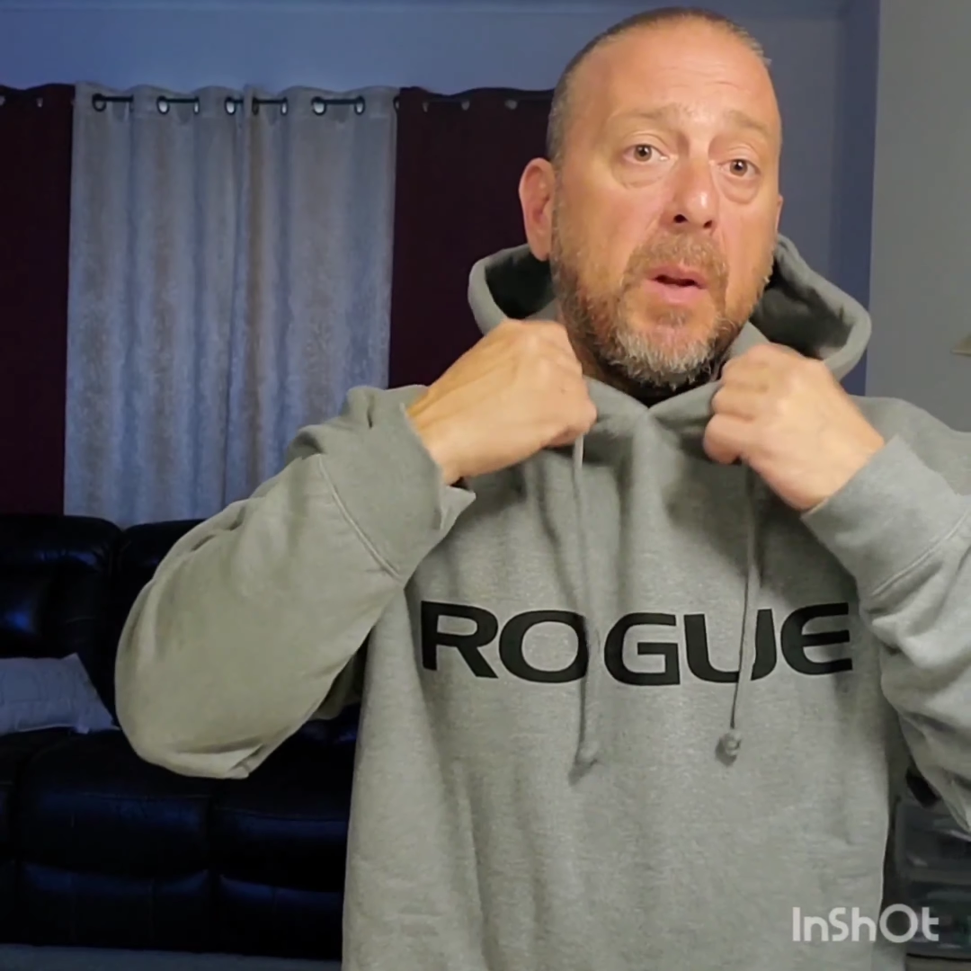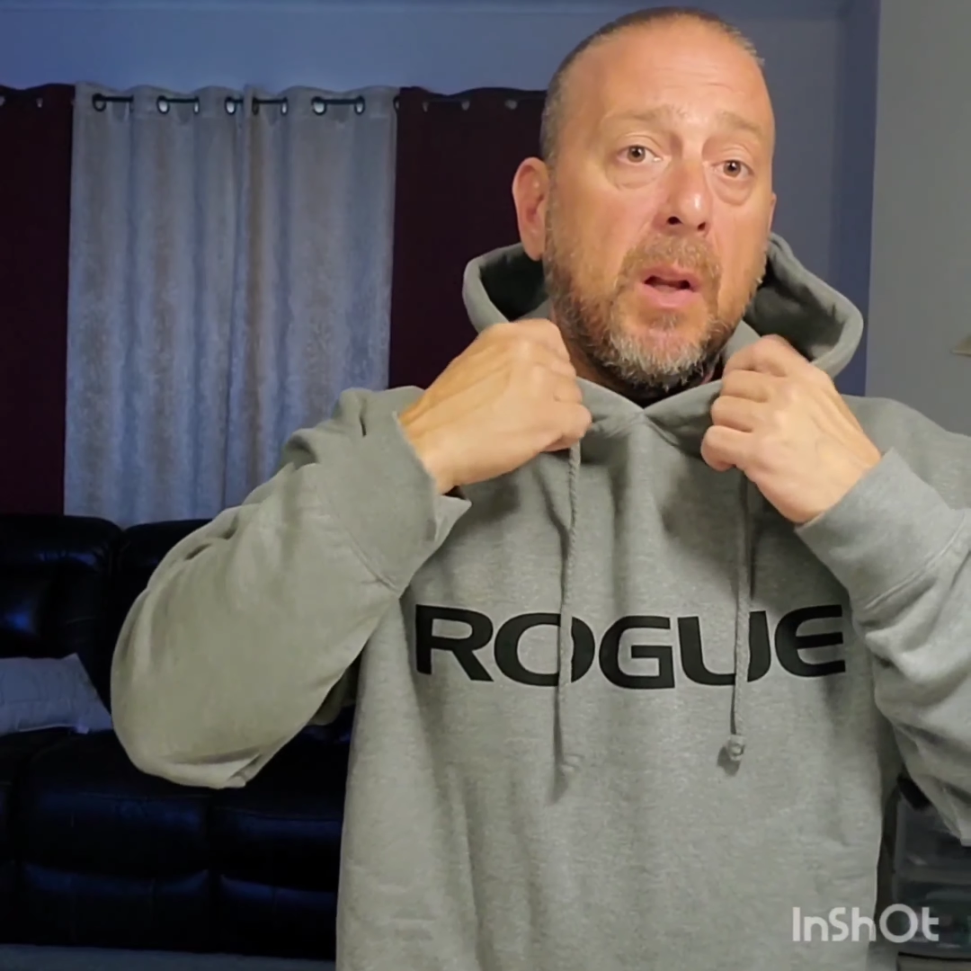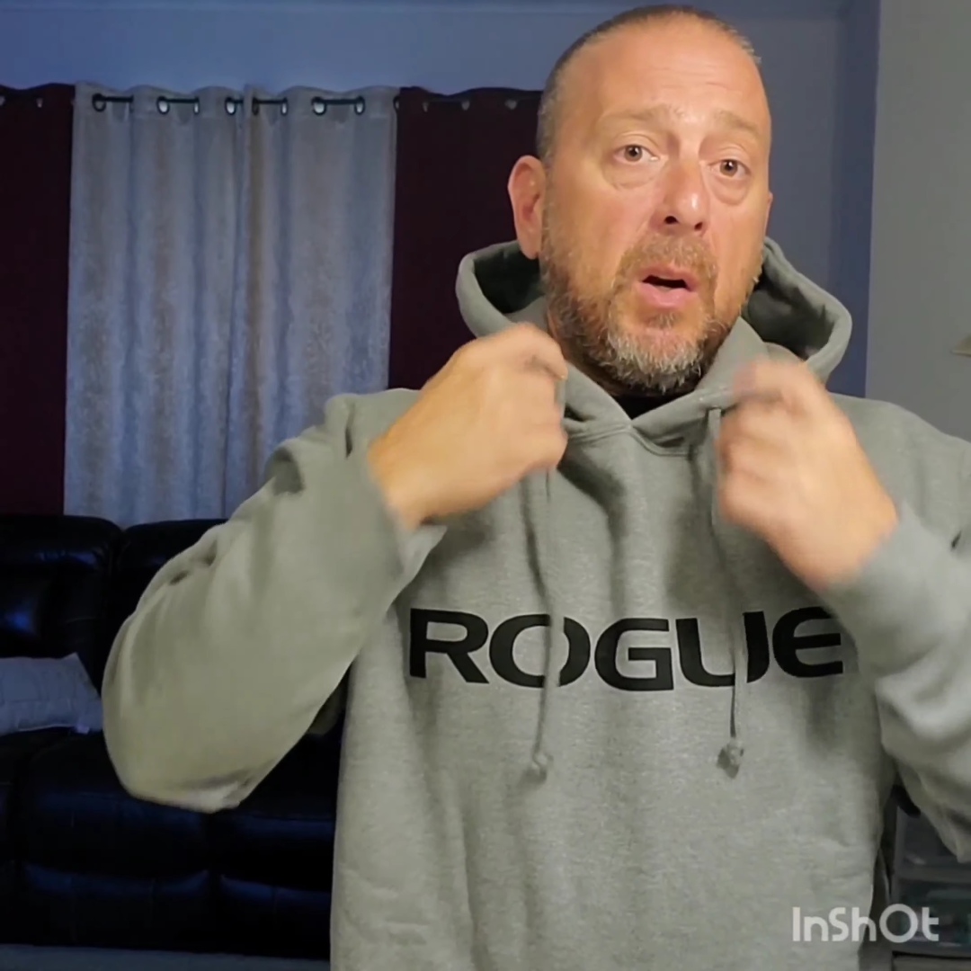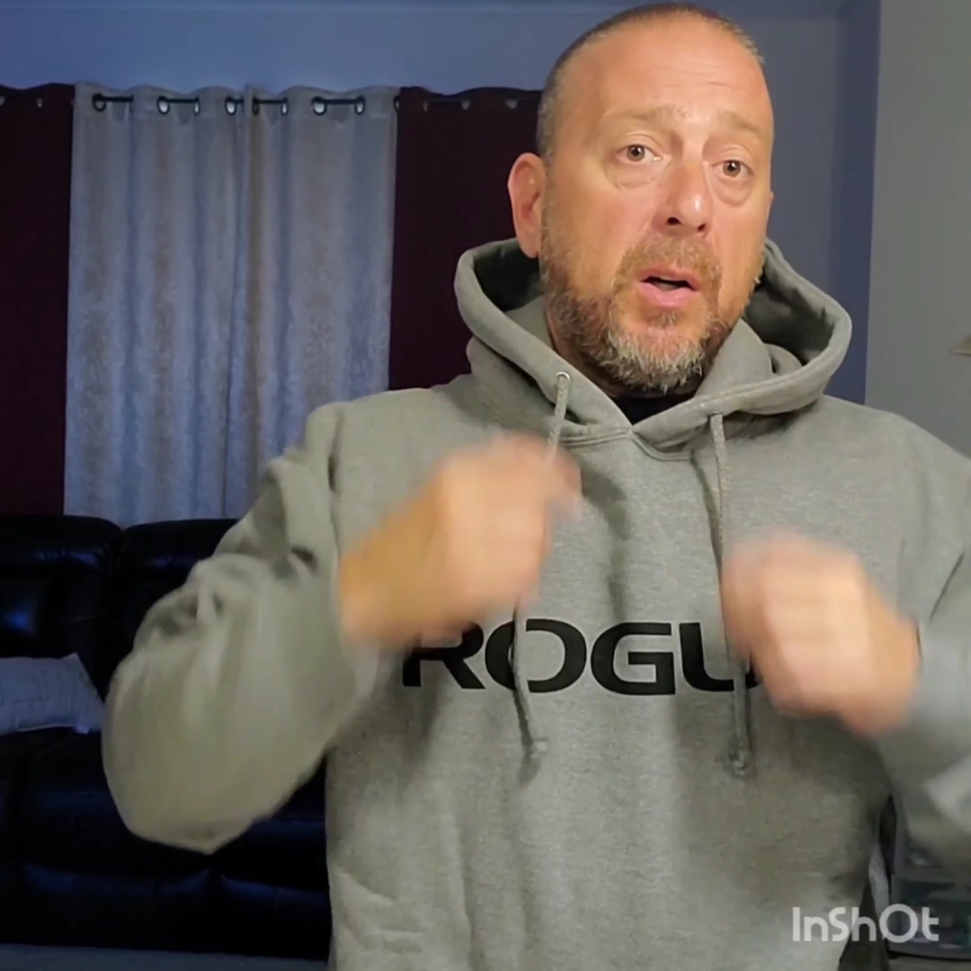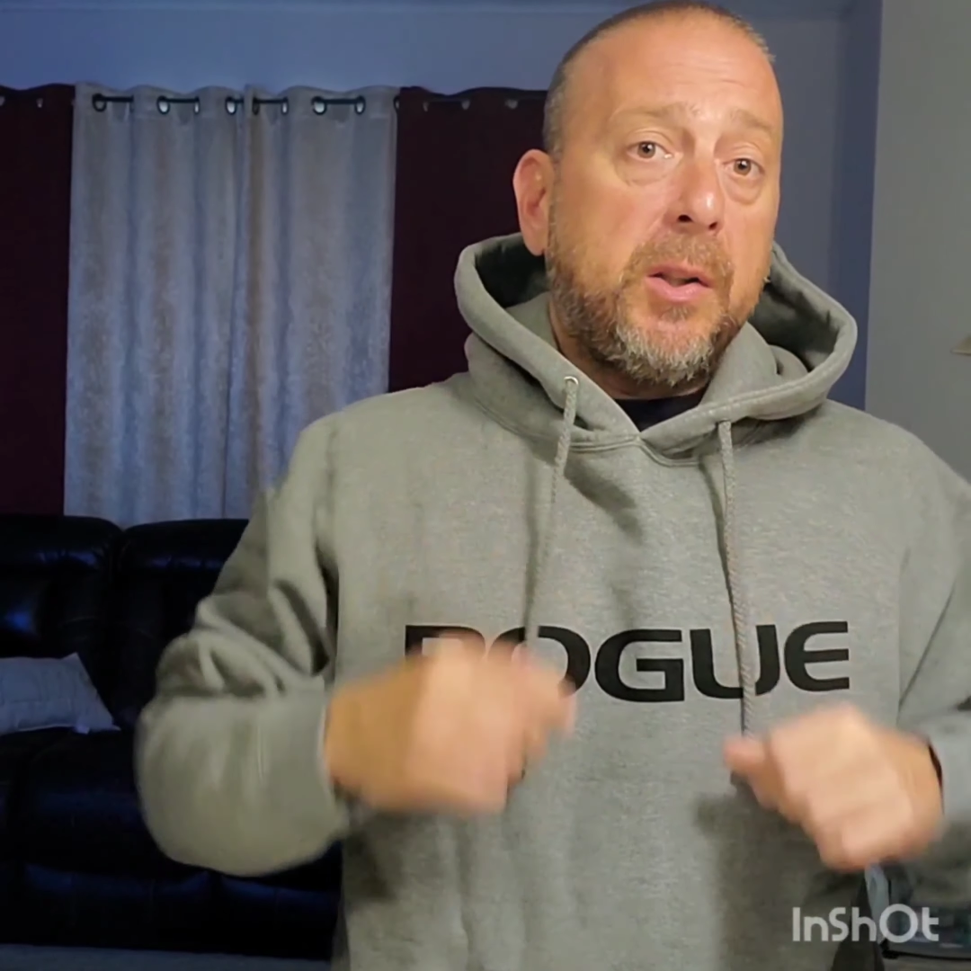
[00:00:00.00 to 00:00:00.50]

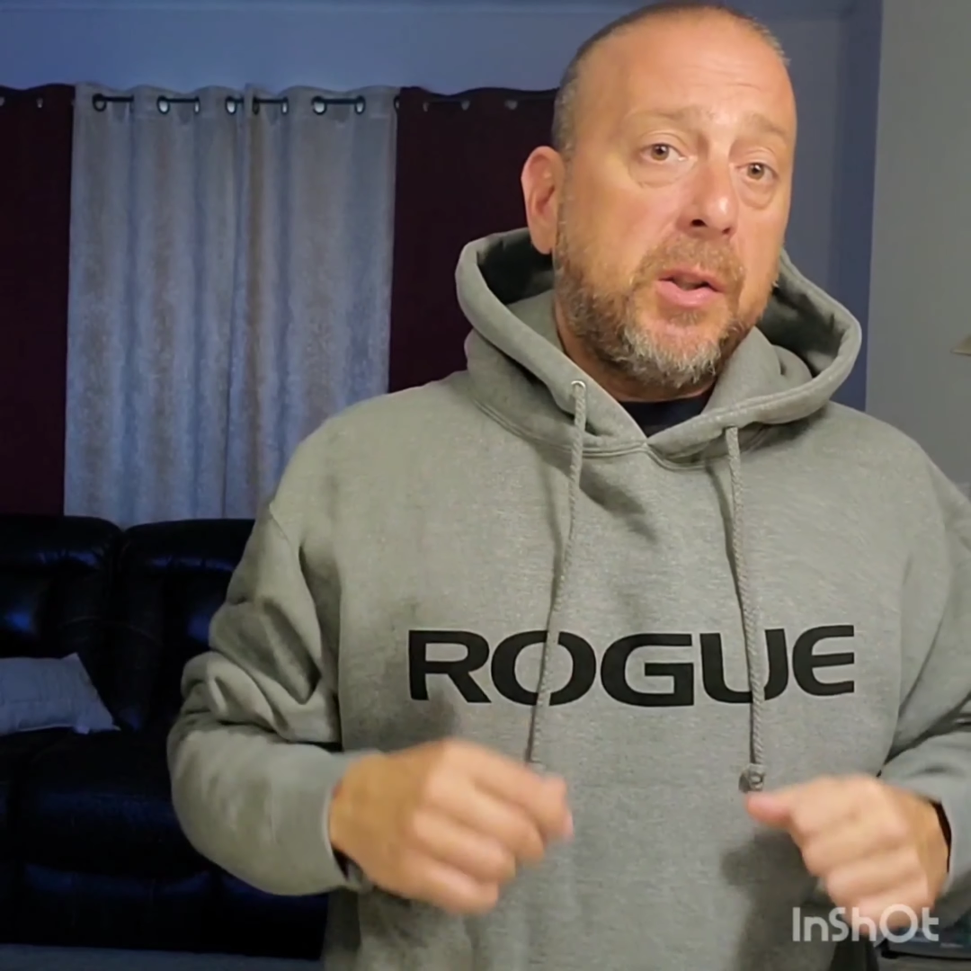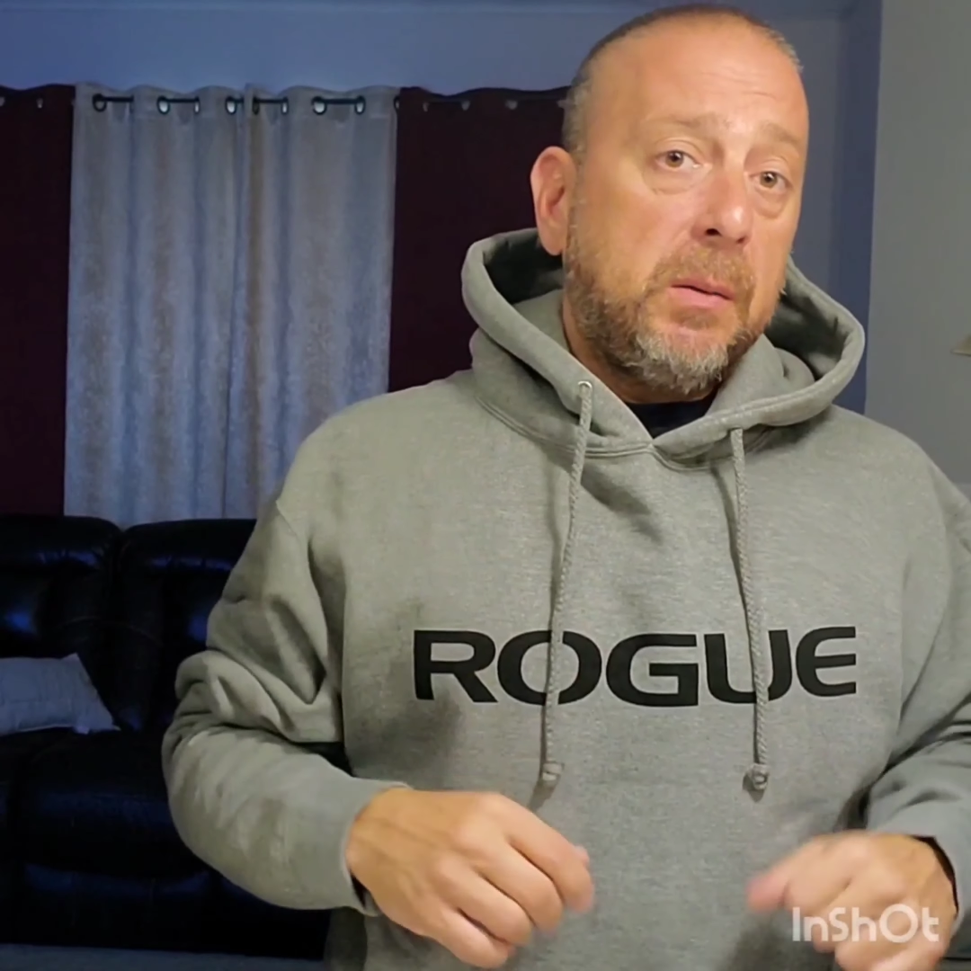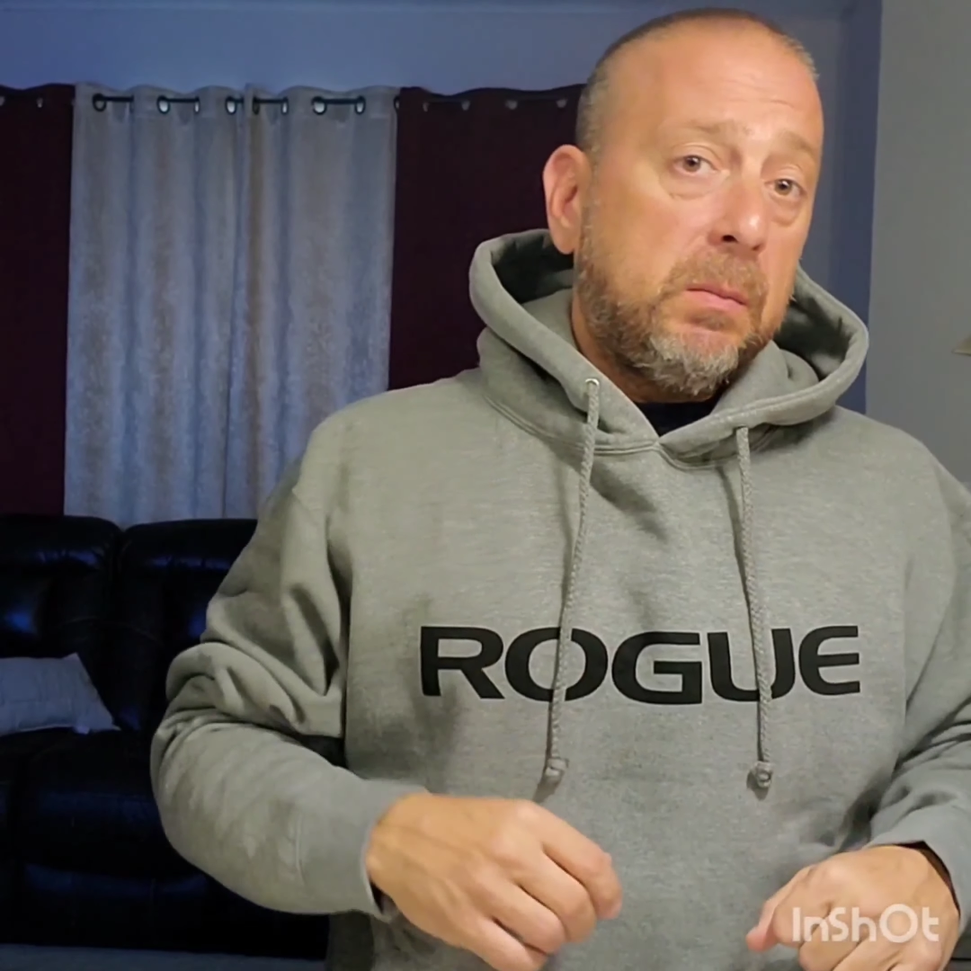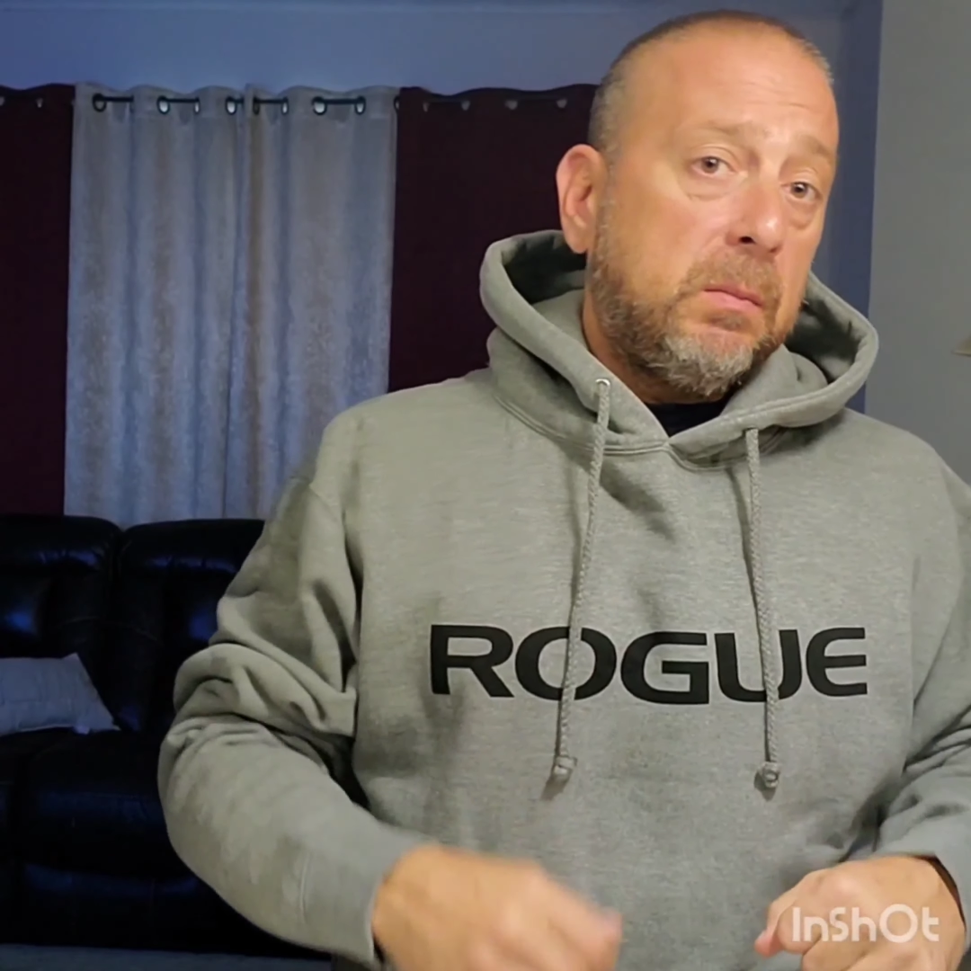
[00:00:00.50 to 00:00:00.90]
large,